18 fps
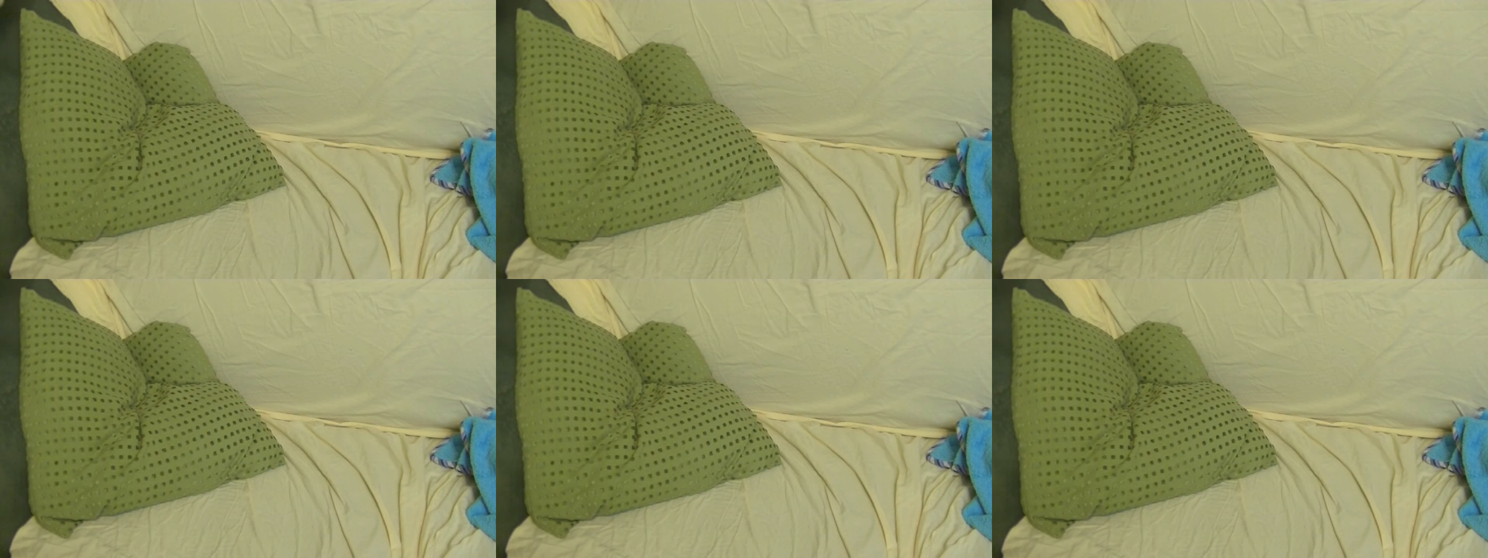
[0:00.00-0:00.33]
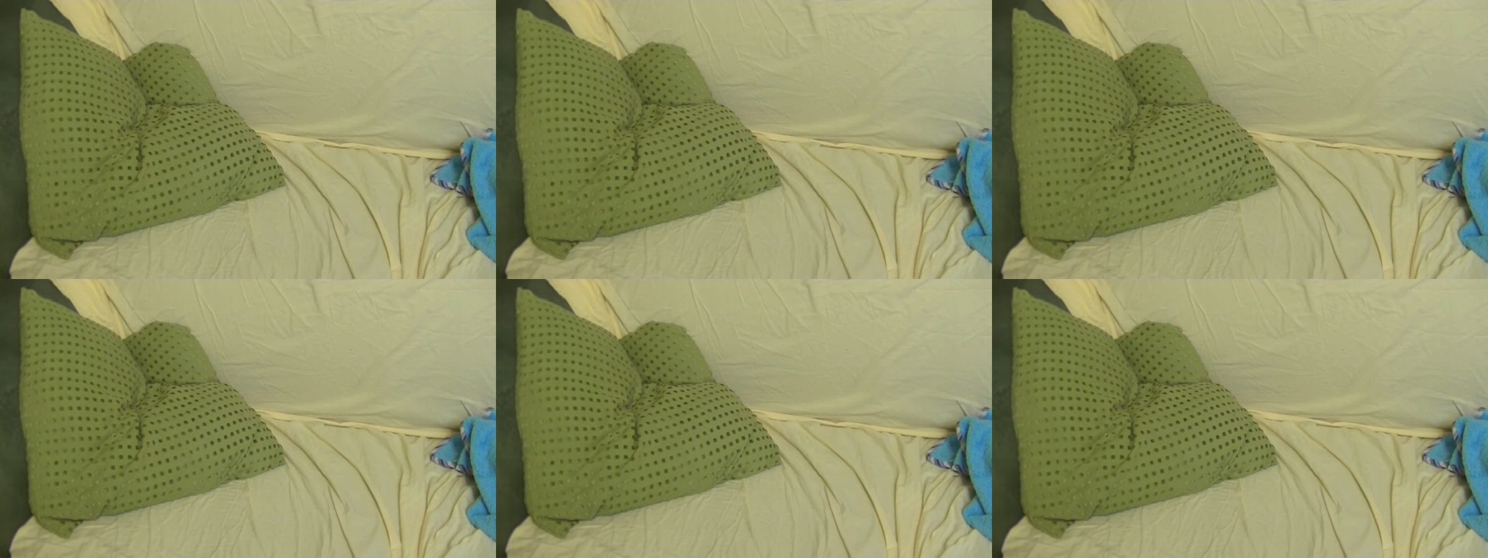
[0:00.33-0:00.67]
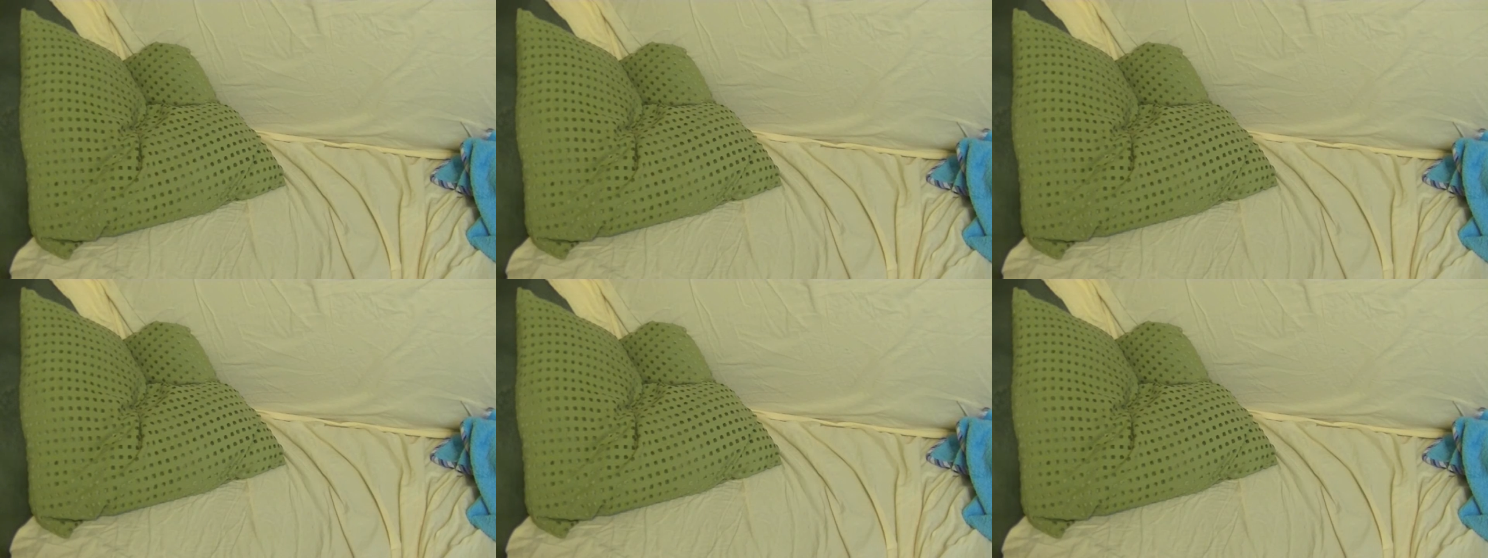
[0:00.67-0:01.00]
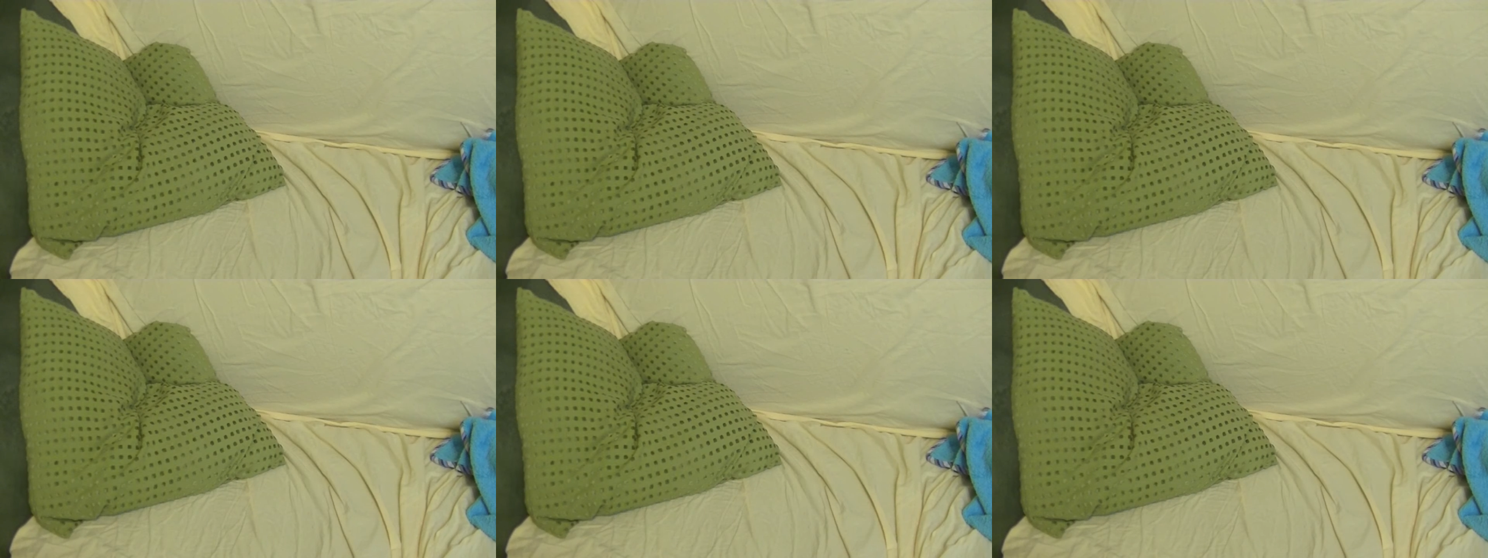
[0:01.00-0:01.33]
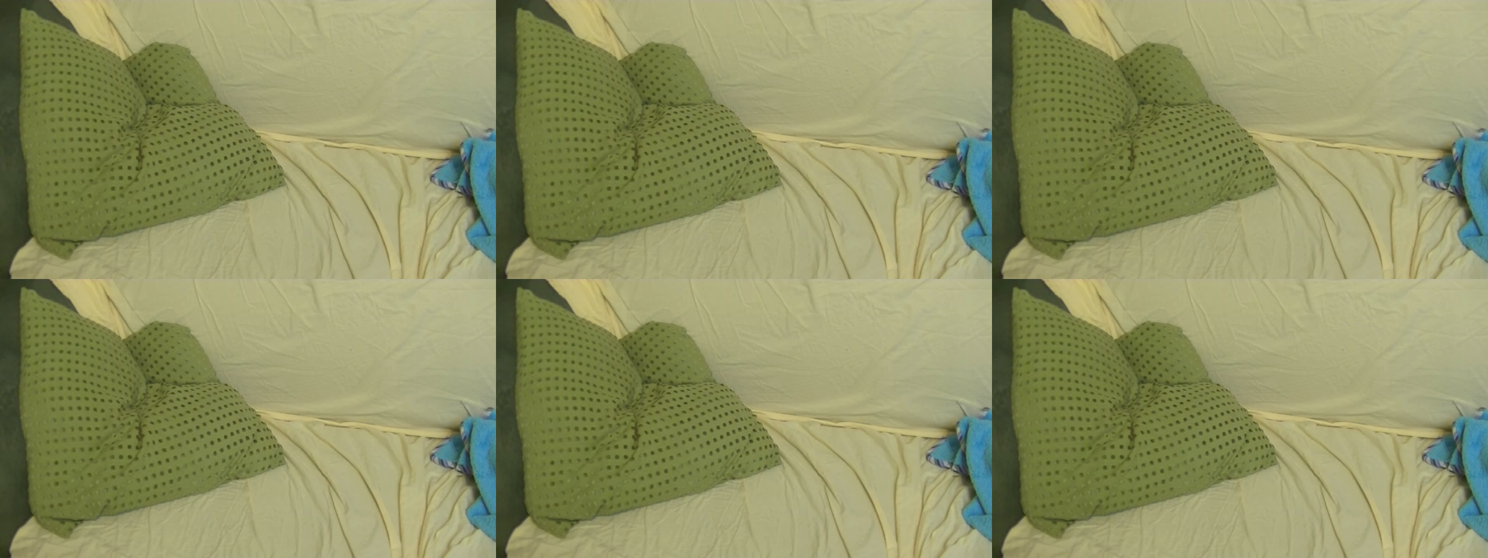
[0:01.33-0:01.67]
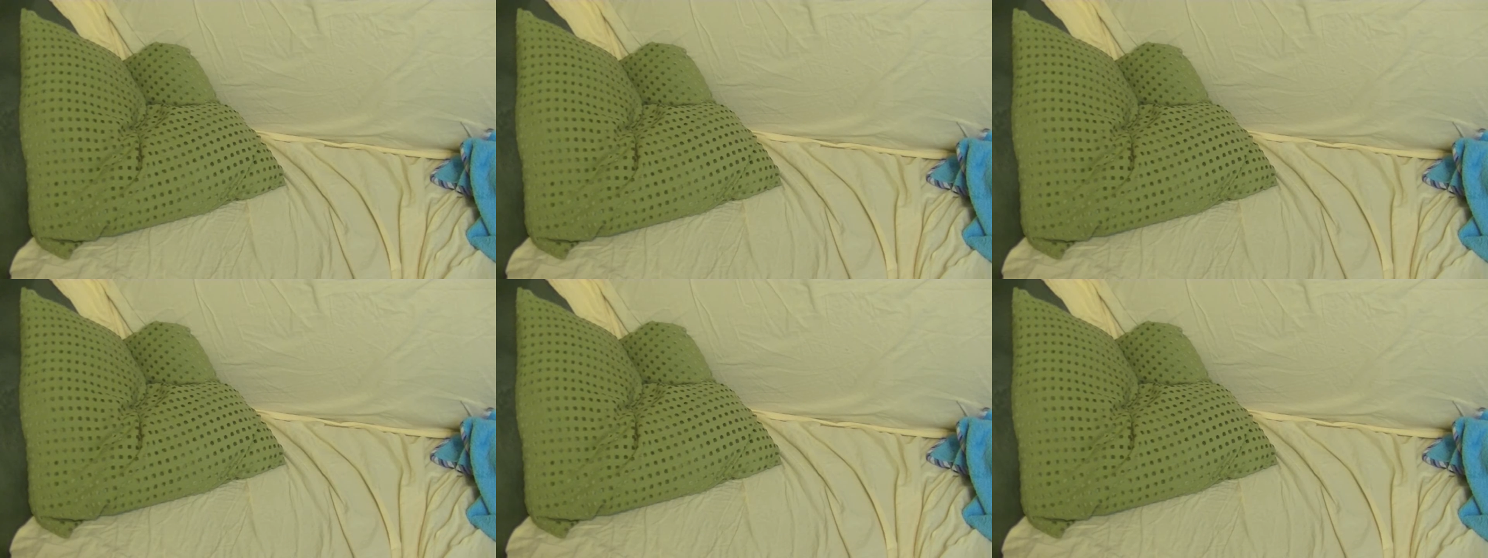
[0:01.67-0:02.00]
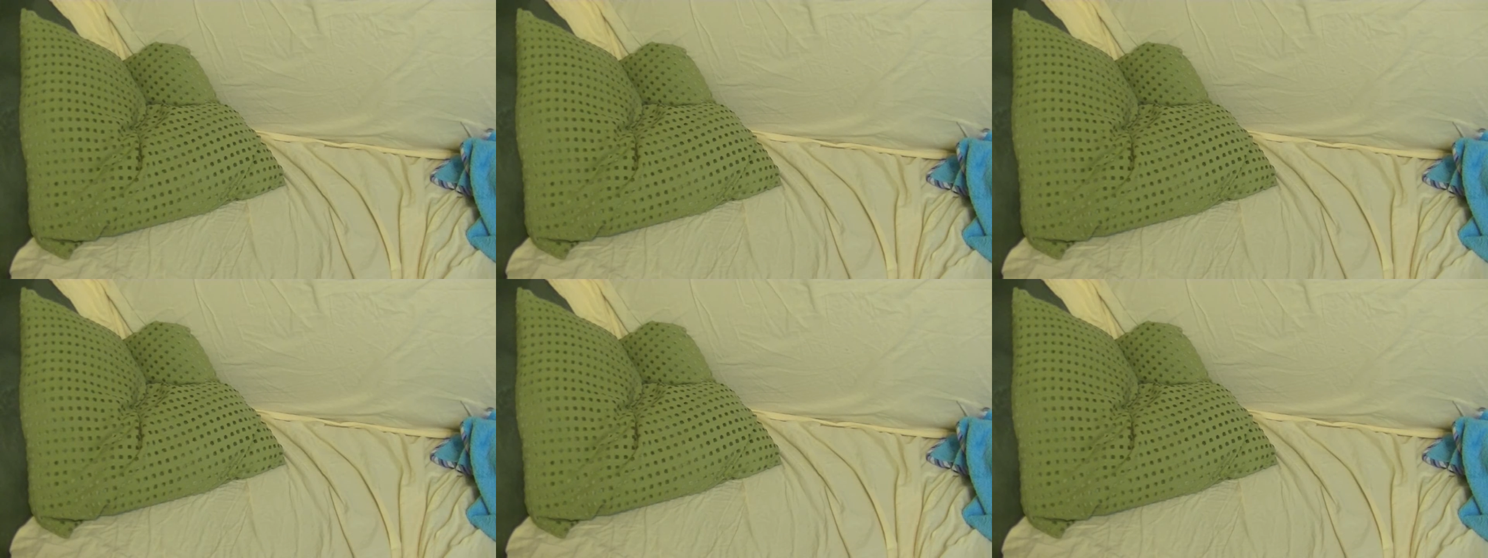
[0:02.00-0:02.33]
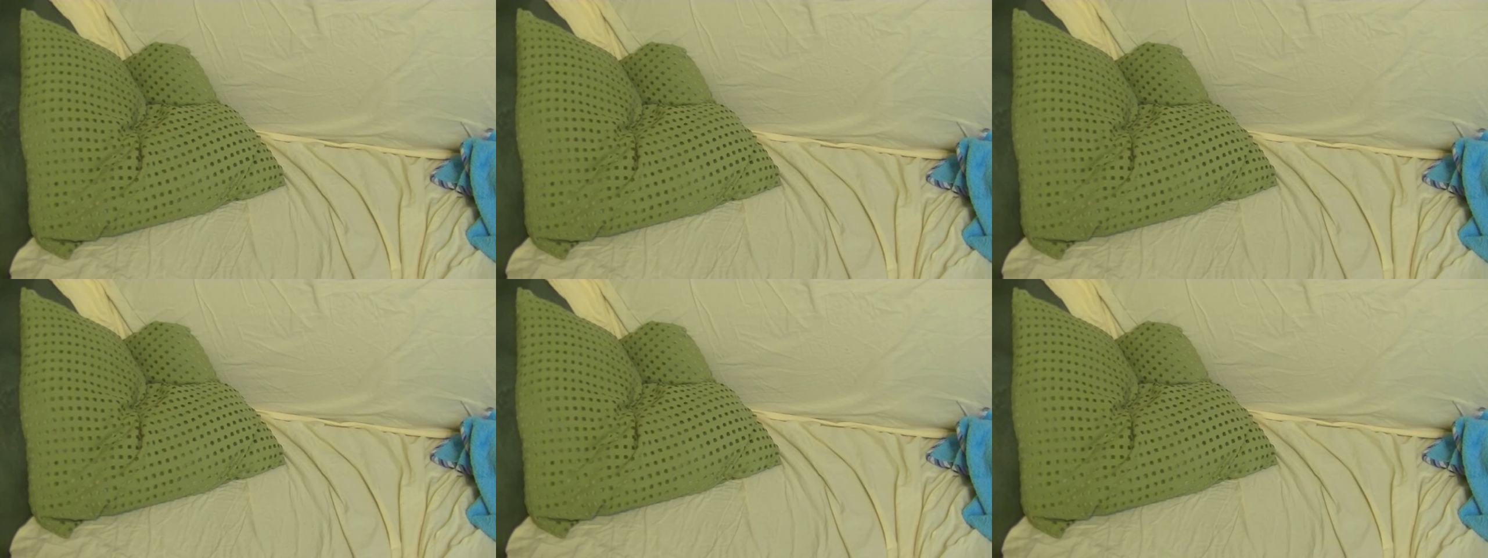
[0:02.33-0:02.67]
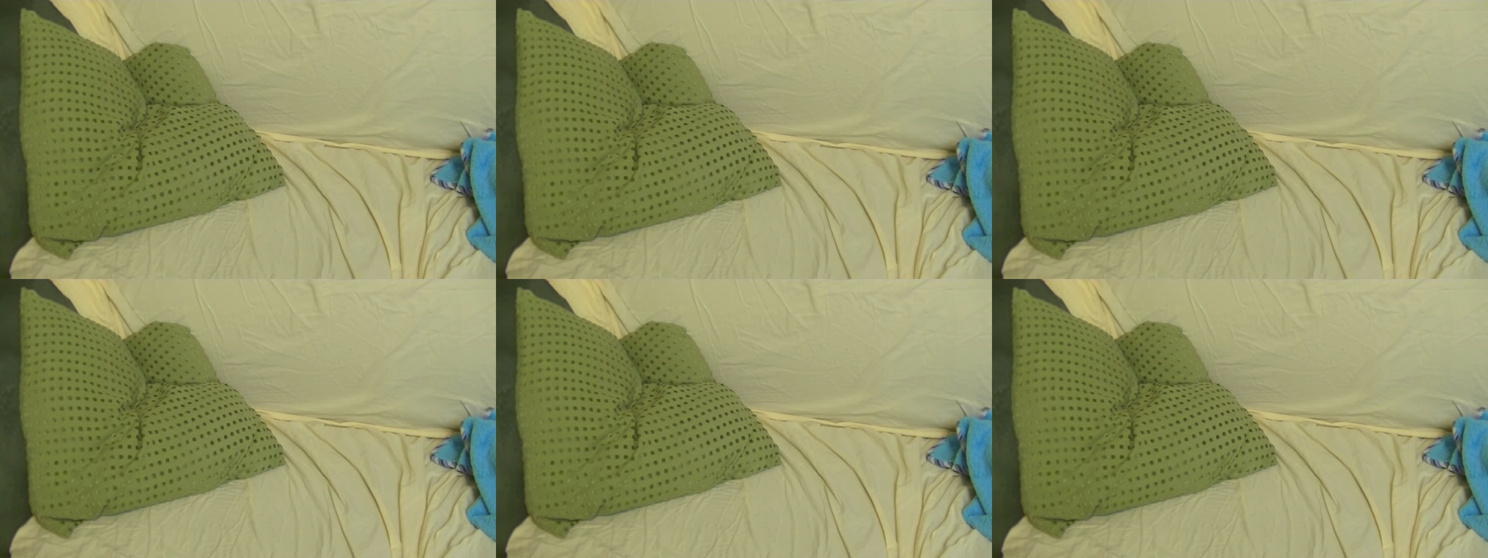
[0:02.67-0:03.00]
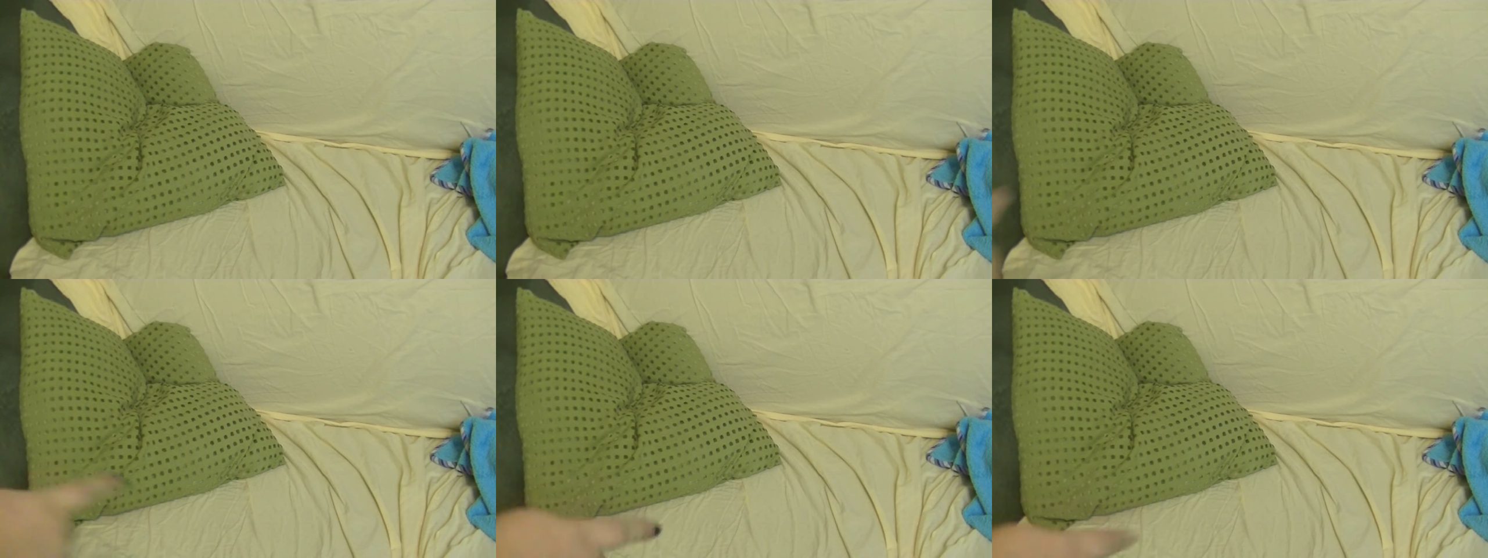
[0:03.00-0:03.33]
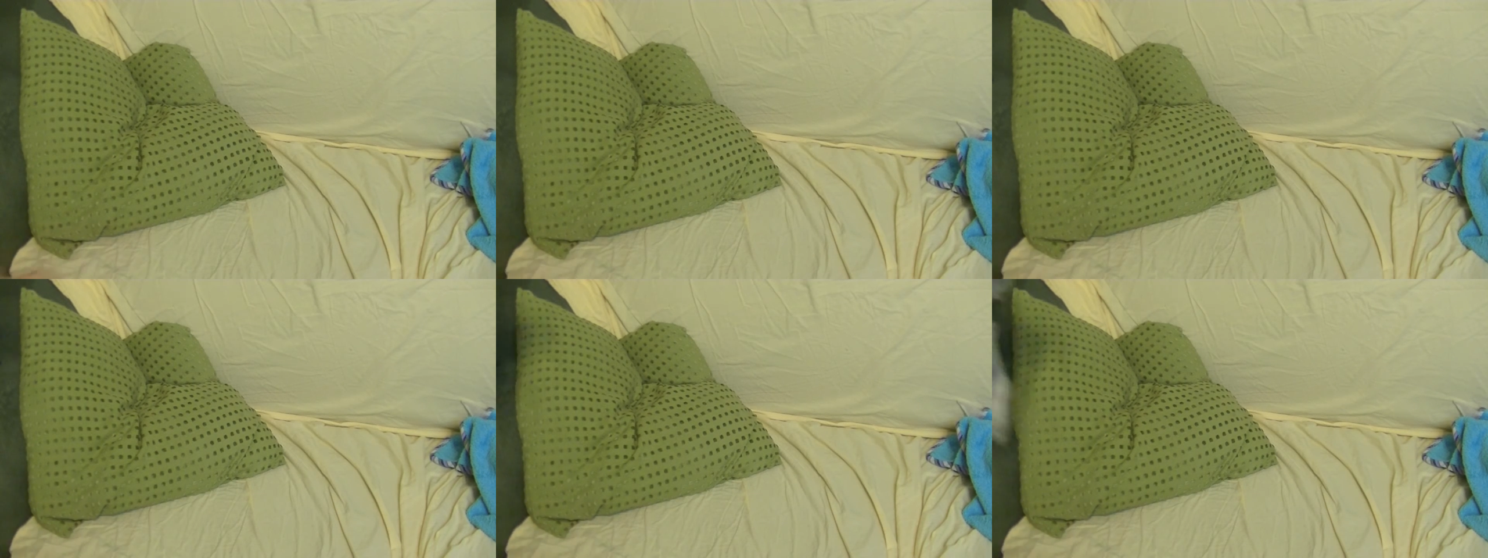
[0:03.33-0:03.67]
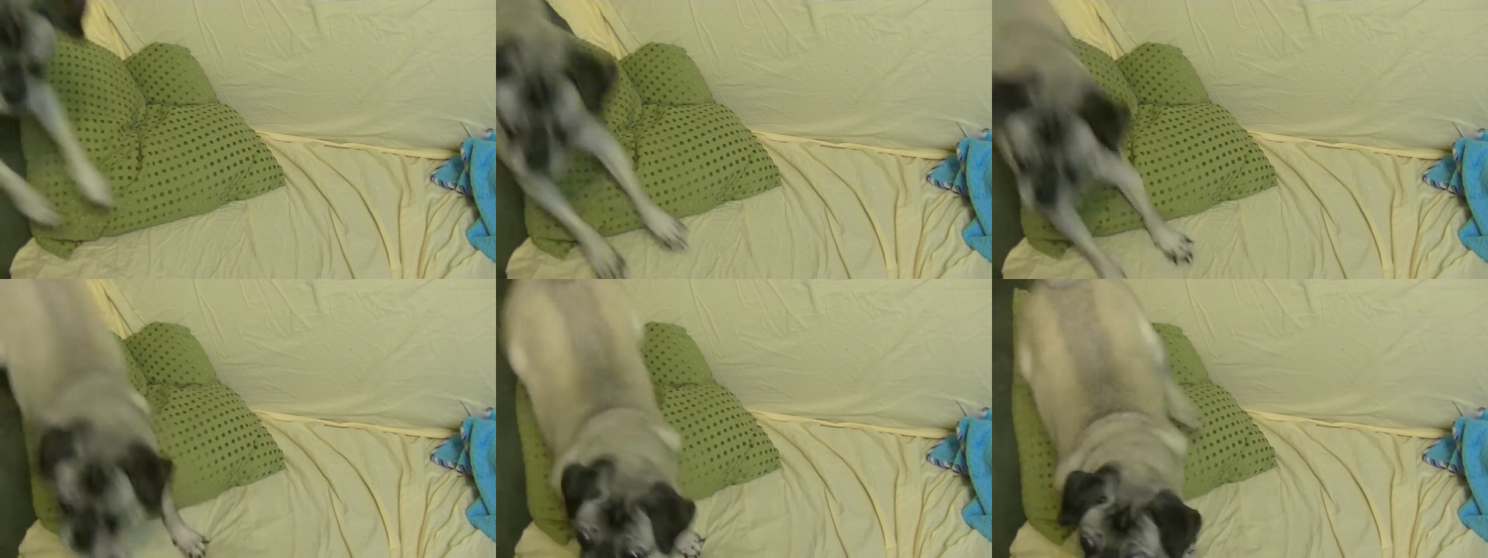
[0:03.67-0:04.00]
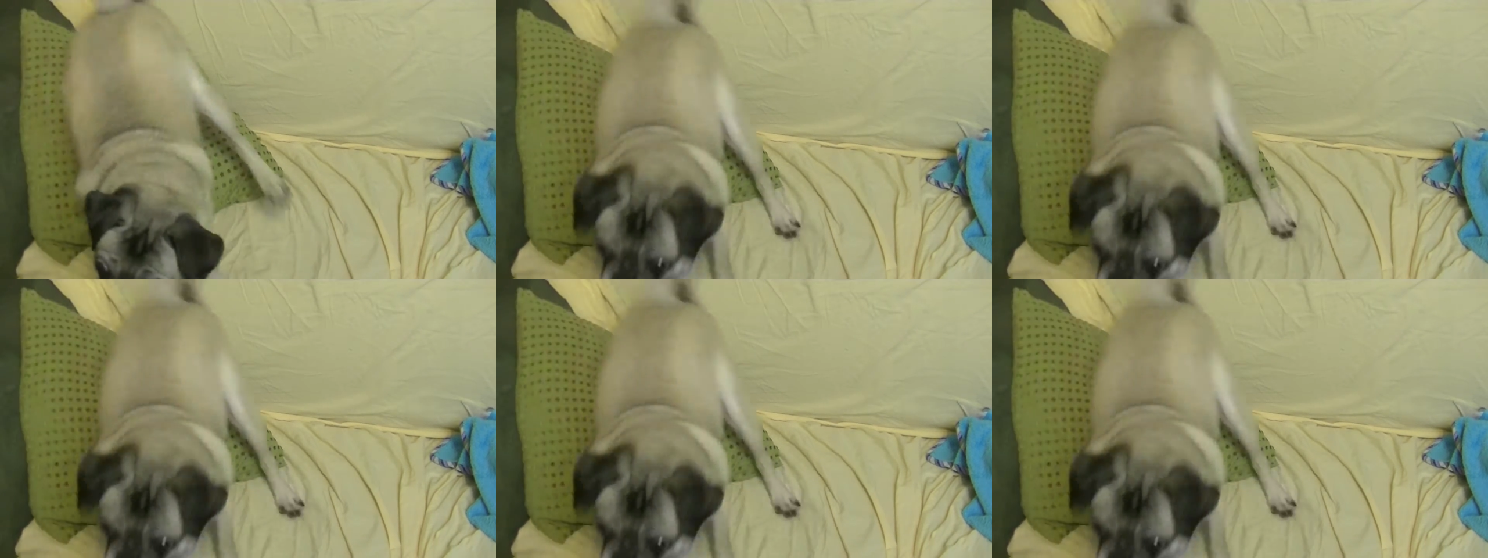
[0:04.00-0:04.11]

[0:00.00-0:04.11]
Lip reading: No face is visible, so there are no lips to read.